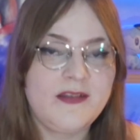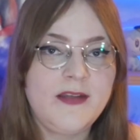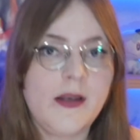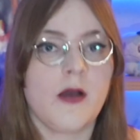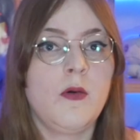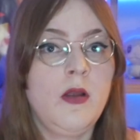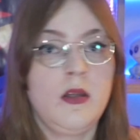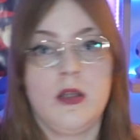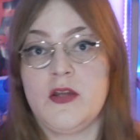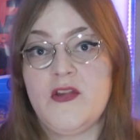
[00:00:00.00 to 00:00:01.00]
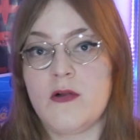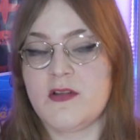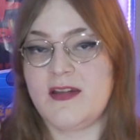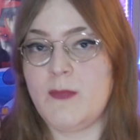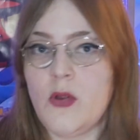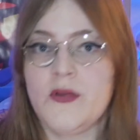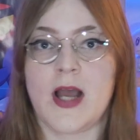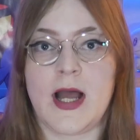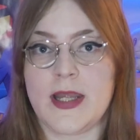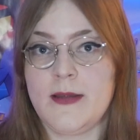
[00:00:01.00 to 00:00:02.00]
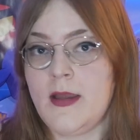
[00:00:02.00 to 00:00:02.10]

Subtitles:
Sinnoh and talk to some old guy